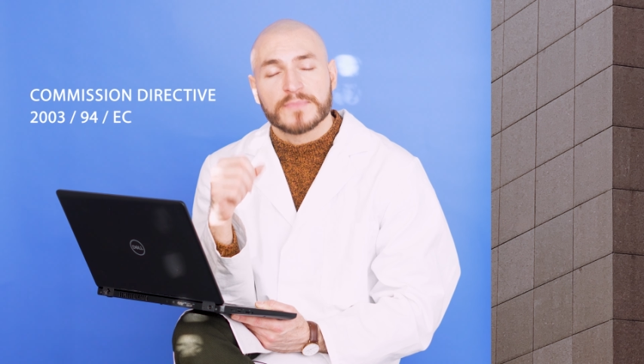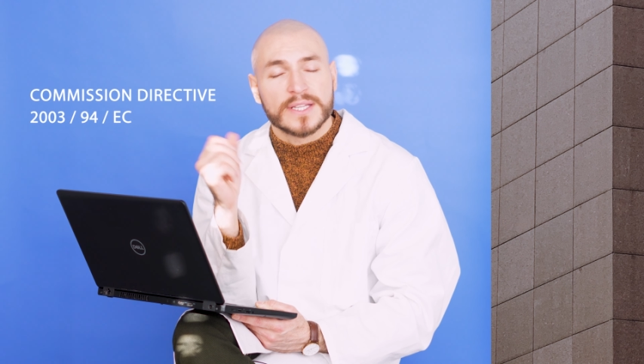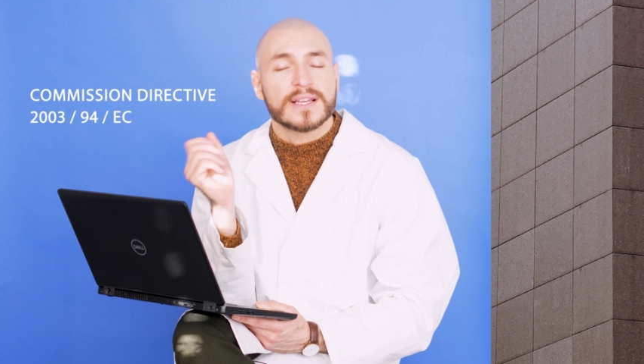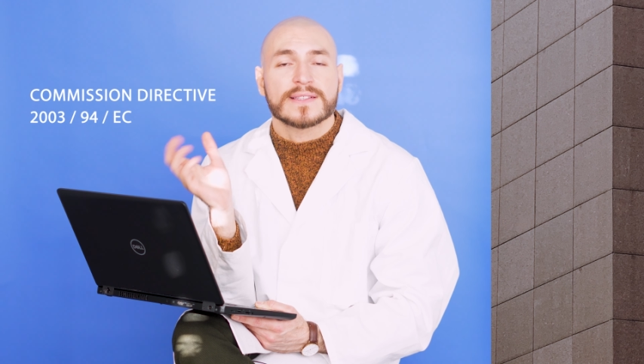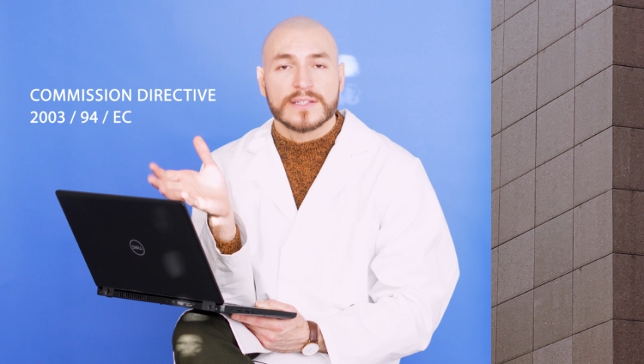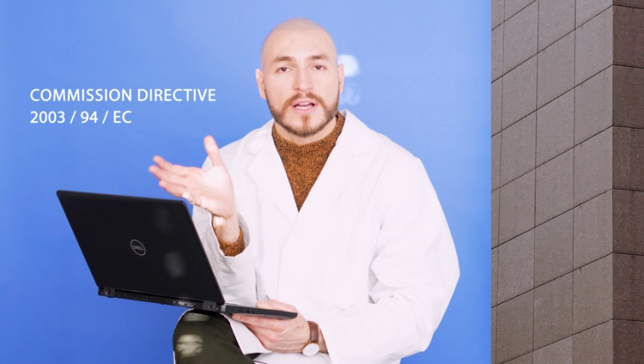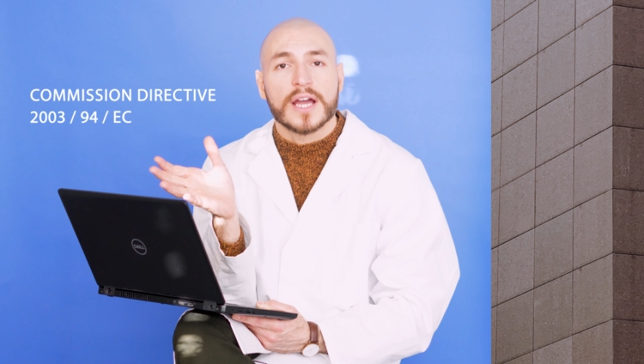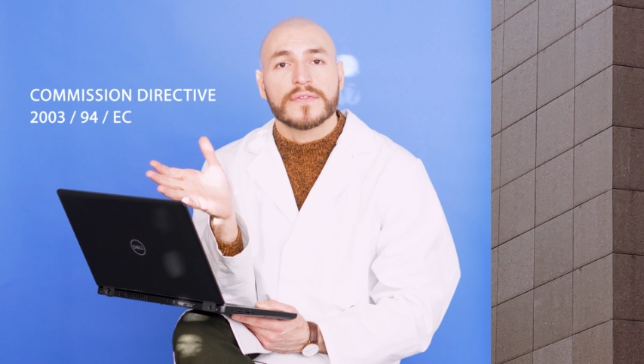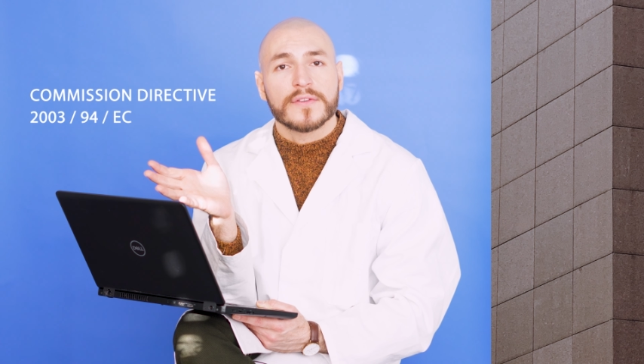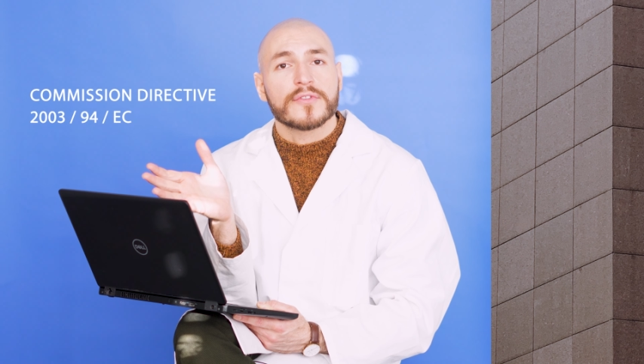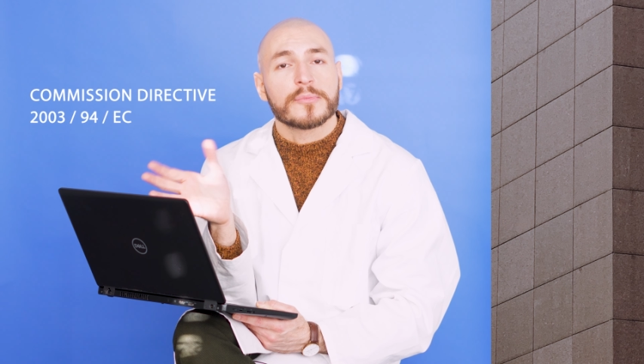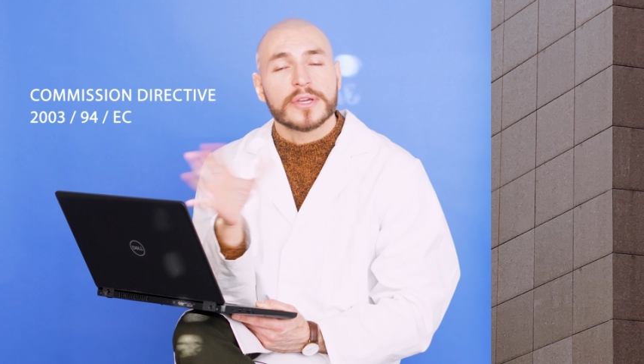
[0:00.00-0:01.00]
It has a lot of
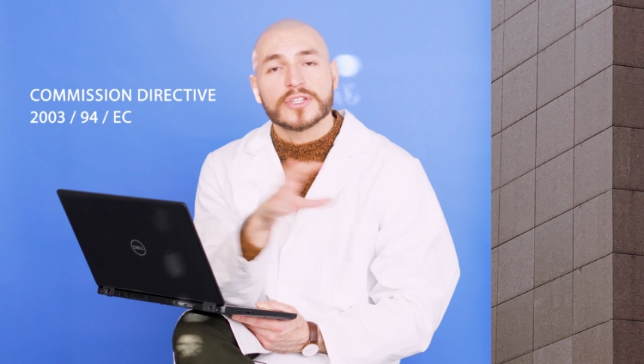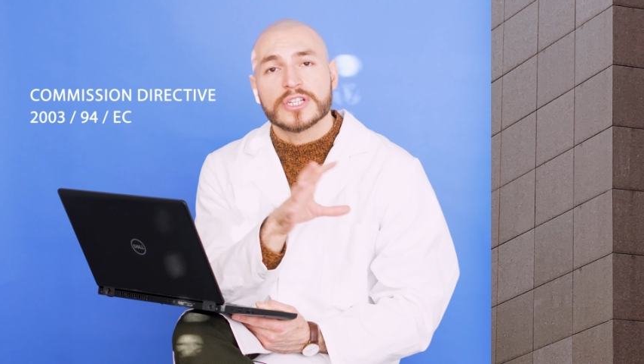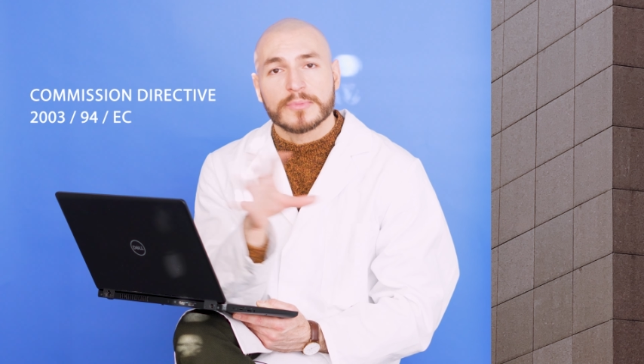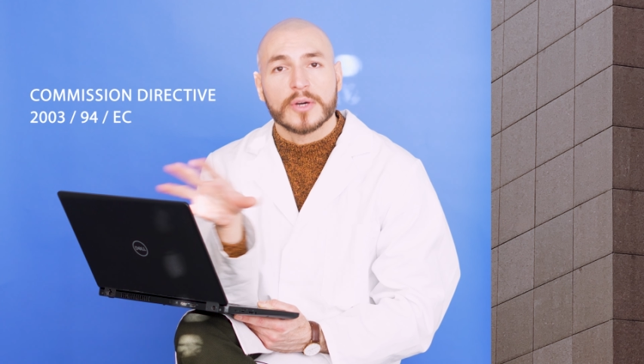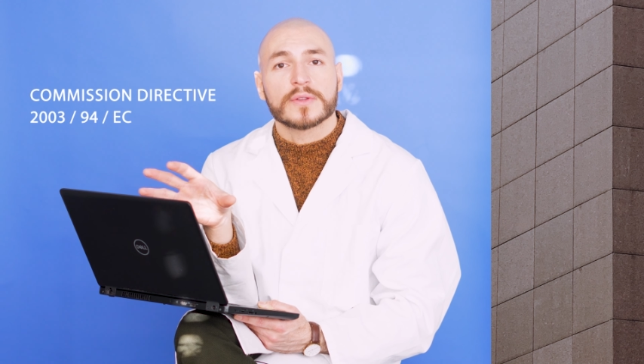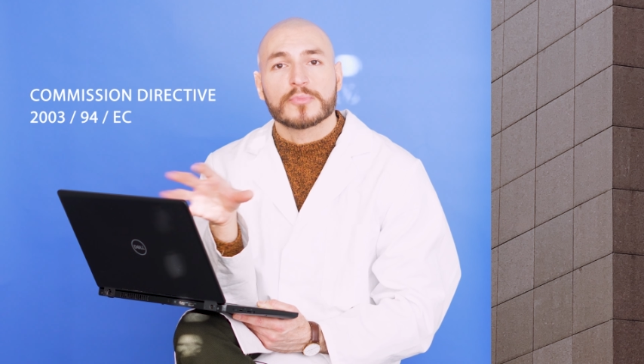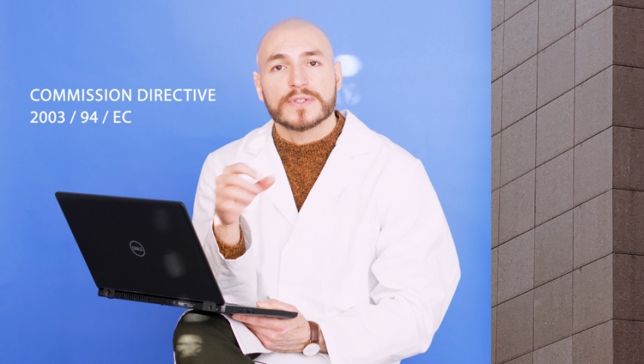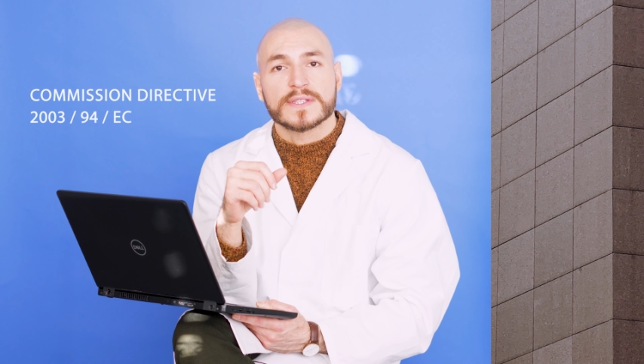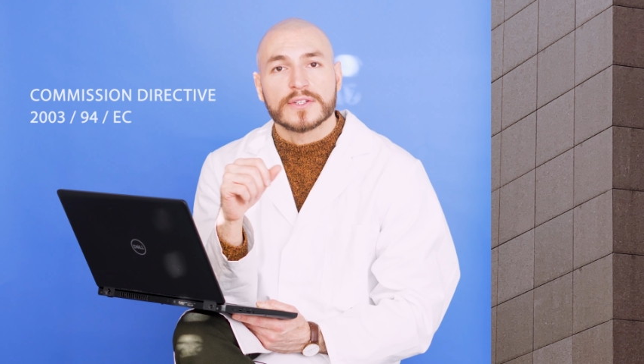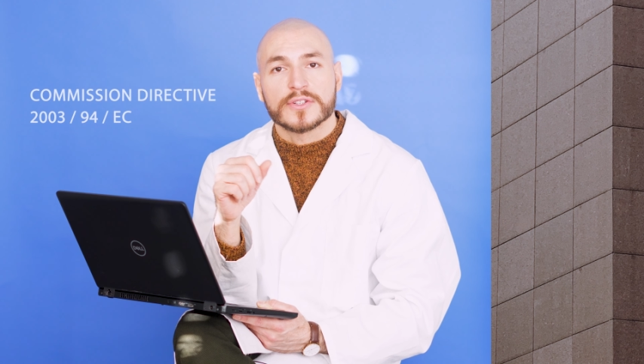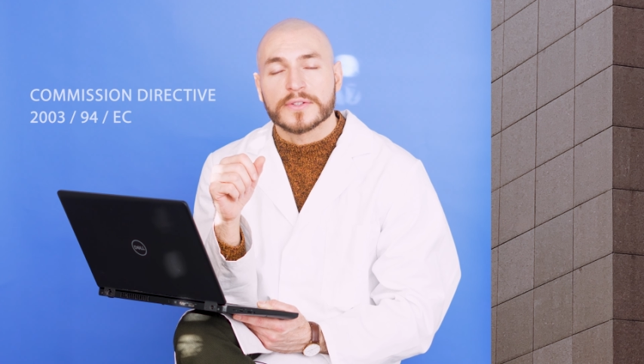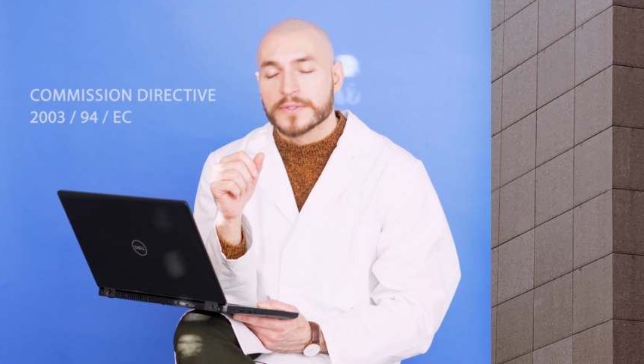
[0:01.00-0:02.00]
information about the
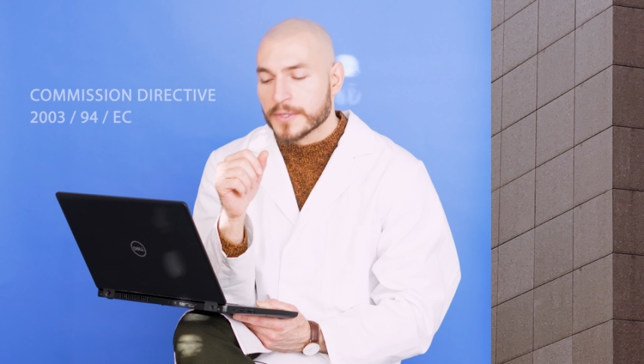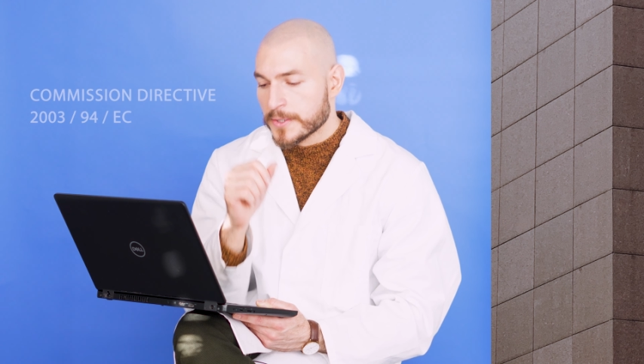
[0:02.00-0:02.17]
procedure.